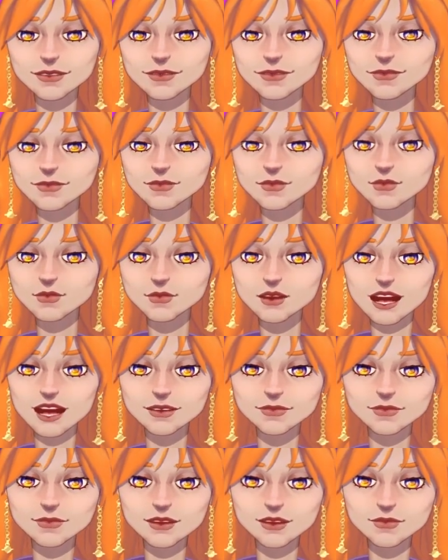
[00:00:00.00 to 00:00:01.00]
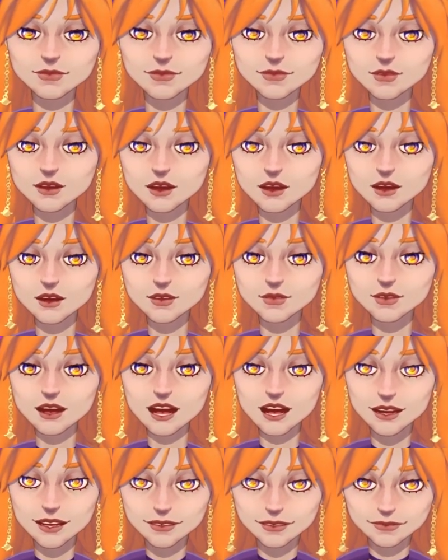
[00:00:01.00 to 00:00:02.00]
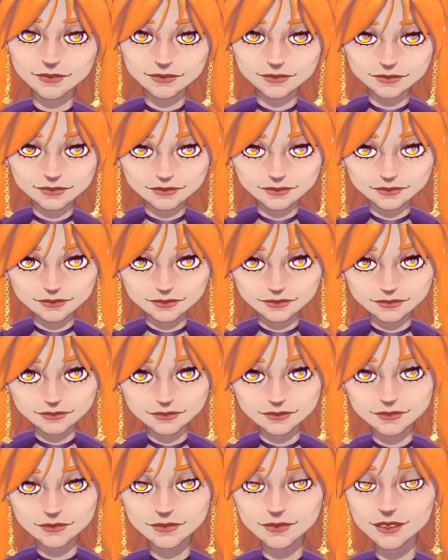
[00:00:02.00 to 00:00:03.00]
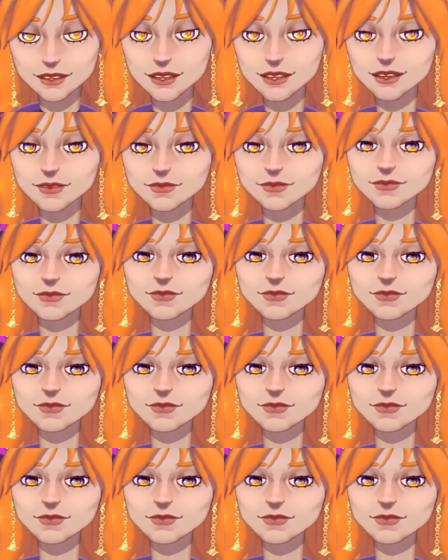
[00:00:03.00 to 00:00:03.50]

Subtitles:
The gravy ain't food, darling. Is the